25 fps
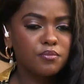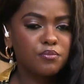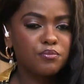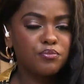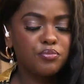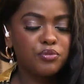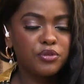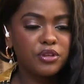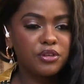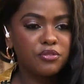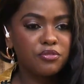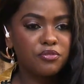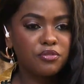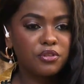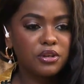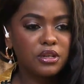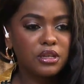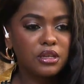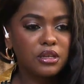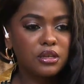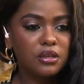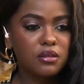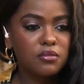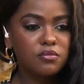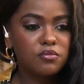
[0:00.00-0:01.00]

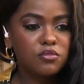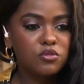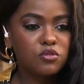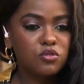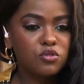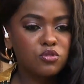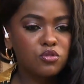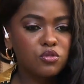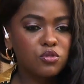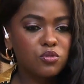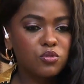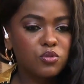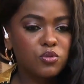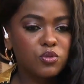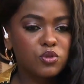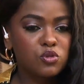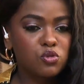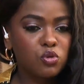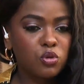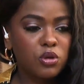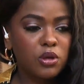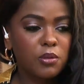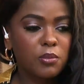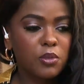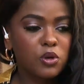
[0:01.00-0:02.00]
Briefly, you know, we were
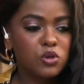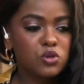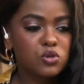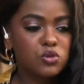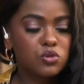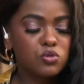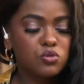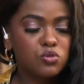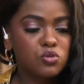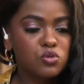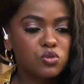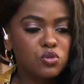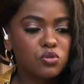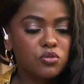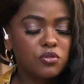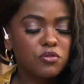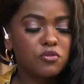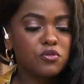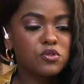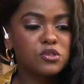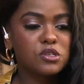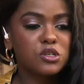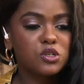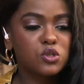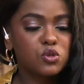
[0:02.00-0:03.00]
talking about Ruto
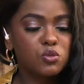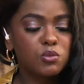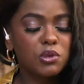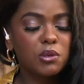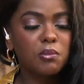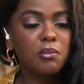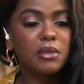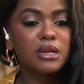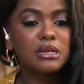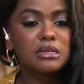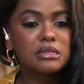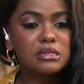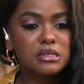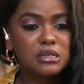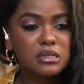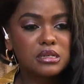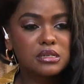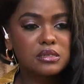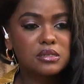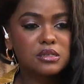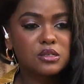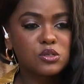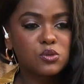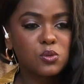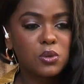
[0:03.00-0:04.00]
refusing to be mentored,
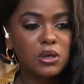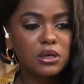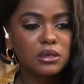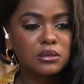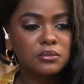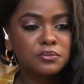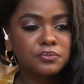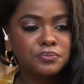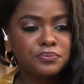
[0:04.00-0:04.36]
as it were.